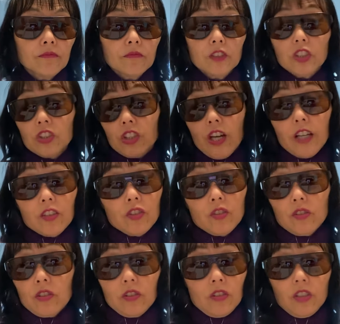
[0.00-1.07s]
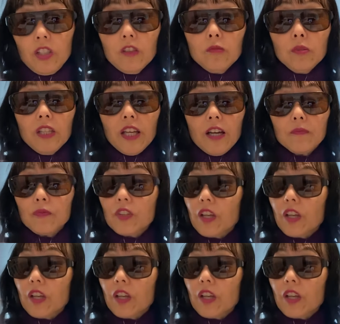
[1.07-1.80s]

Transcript: because God gives me that.